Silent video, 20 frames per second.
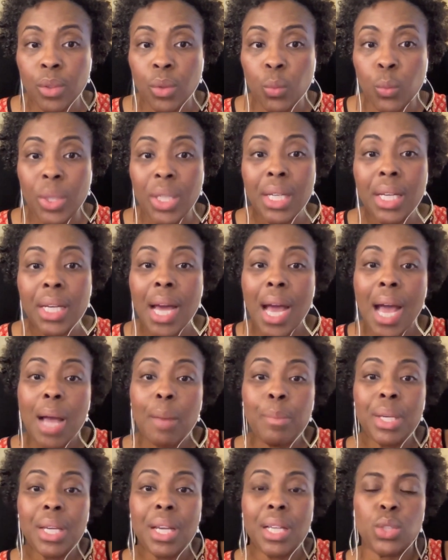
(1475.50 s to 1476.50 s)
We can
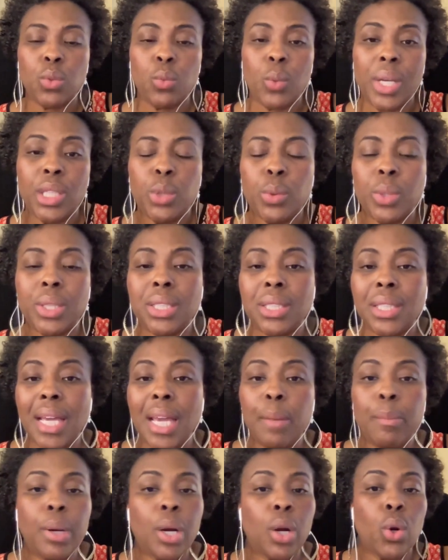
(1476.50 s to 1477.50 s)
copy as a way to
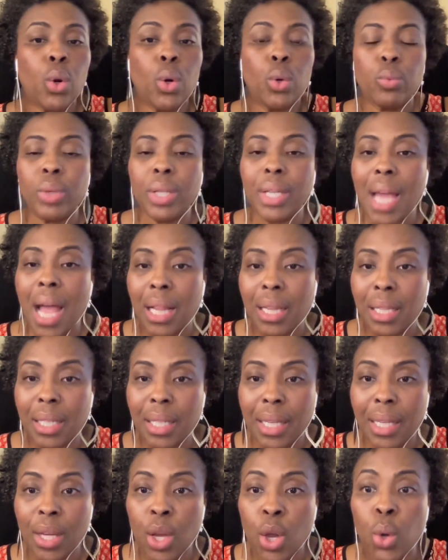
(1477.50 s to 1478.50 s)
escape our own
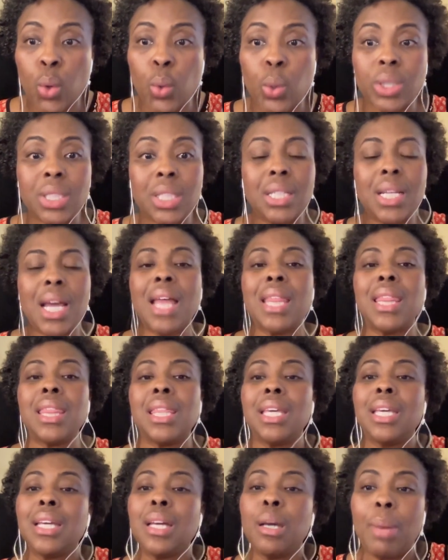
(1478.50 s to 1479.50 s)
reality or to not
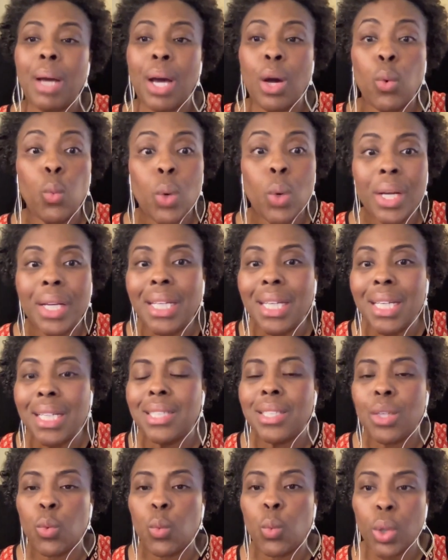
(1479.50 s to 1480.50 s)
think about what
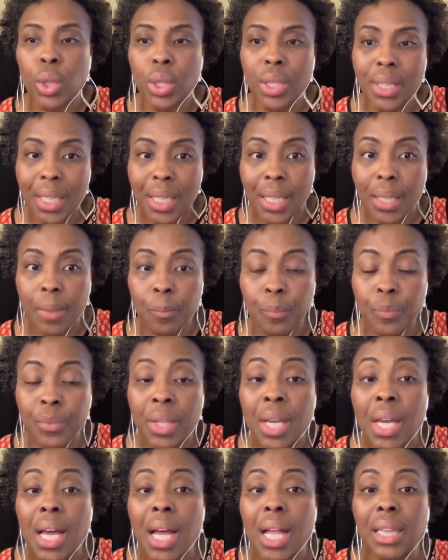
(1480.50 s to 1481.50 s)
isn't working.
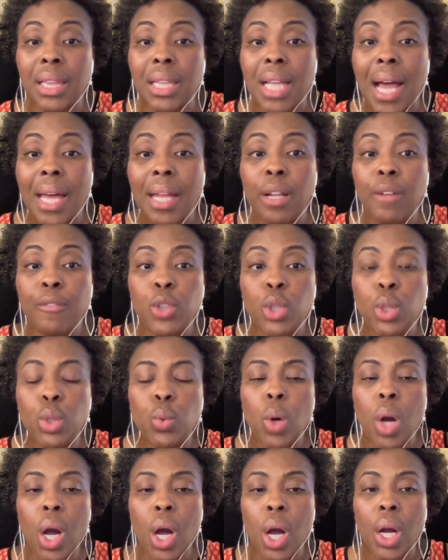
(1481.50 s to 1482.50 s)
A lot of
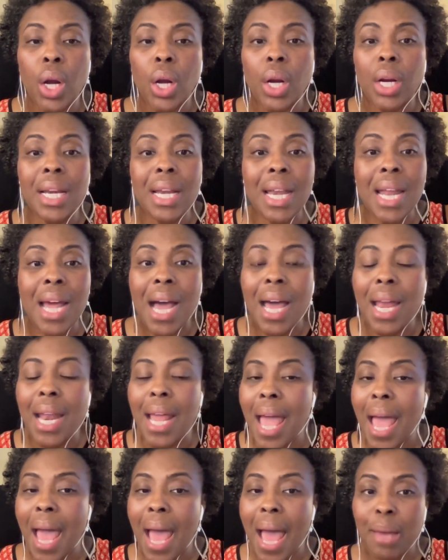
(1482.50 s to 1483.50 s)
you are not
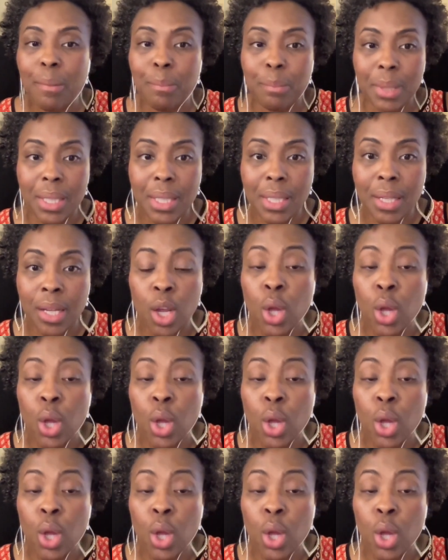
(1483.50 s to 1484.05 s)
happy